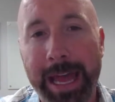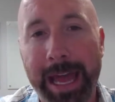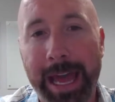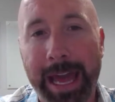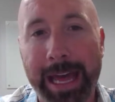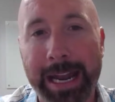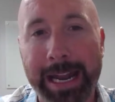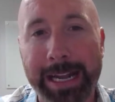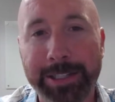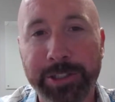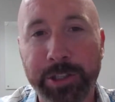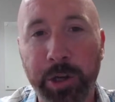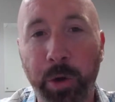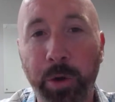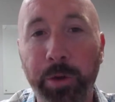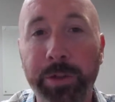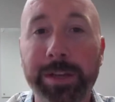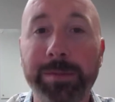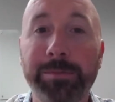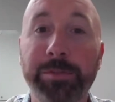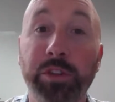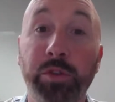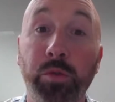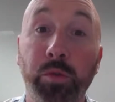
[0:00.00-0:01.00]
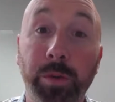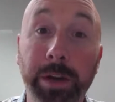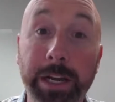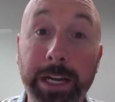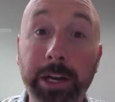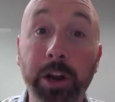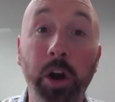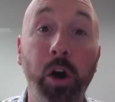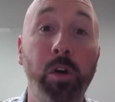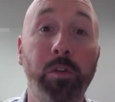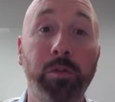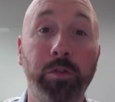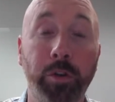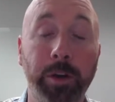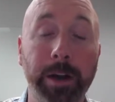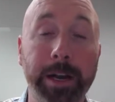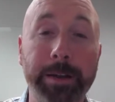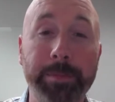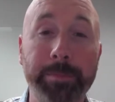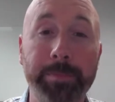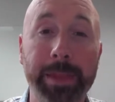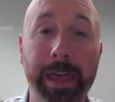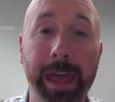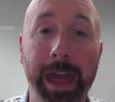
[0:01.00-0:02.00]
And I told them to read over
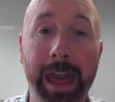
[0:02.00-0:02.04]
it